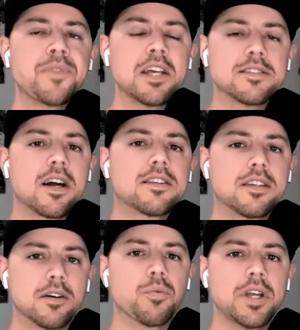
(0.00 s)
suck
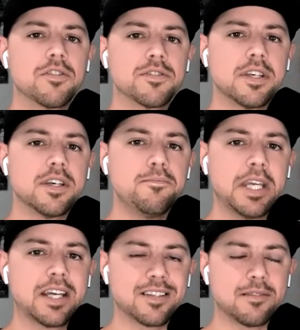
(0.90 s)
the readers in
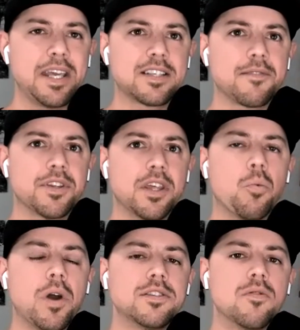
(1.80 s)
because it makes everything
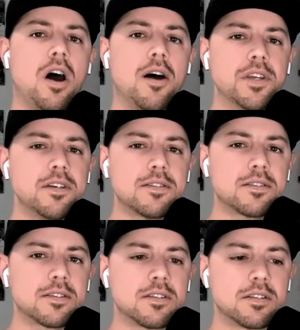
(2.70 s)
way too
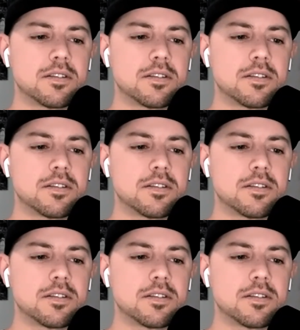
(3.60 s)
obvious?